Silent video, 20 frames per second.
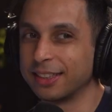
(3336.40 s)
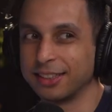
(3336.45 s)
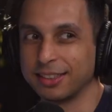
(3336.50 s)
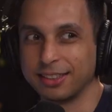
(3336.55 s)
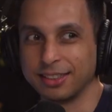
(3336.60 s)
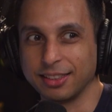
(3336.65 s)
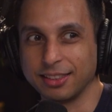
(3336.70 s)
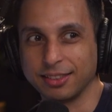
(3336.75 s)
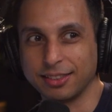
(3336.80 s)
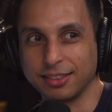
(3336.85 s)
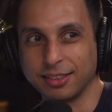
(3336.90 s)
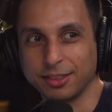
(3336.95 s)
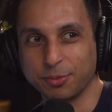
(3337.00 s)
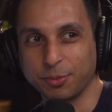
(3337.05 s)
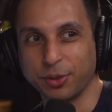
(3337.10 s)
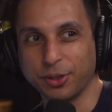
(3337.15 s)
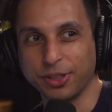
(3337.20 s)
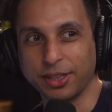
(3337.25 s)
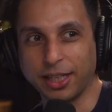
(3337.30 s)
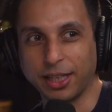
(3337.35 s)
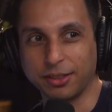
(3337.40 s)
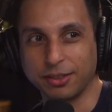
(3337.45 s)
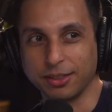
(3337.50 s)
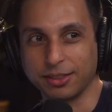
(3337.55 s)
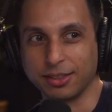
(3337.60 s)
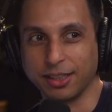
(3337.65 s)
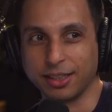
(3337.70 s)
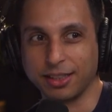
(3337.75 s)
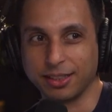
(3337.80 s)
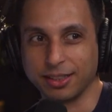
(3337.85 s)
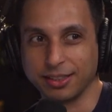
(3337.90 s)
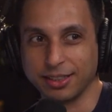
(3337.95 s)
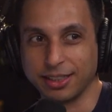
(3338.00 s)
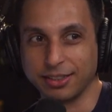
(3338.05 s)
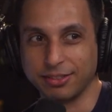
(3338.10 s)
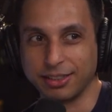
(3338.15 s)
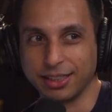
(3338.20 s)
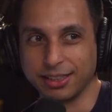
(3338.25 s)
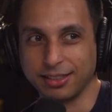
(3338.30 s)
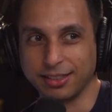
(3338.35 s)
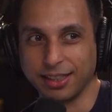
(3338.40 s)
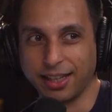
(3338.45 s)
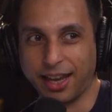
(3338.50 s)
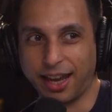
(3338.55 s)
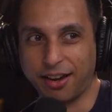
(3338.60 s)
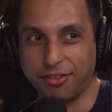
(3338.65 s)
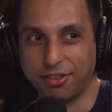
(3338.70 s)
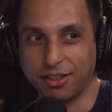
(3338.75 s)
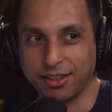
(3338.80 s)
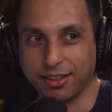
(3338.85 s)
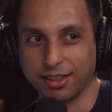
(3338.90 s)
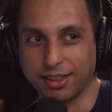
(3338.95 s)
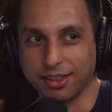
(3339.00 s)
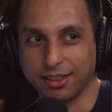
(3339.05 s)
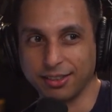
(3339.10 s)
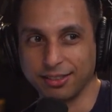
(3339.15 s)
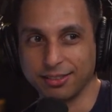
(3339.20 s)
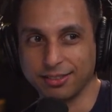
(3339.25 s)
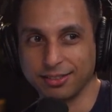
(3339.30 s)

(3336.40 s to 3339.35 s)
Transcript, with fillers: Just pointing out to Sarah, he reads everything,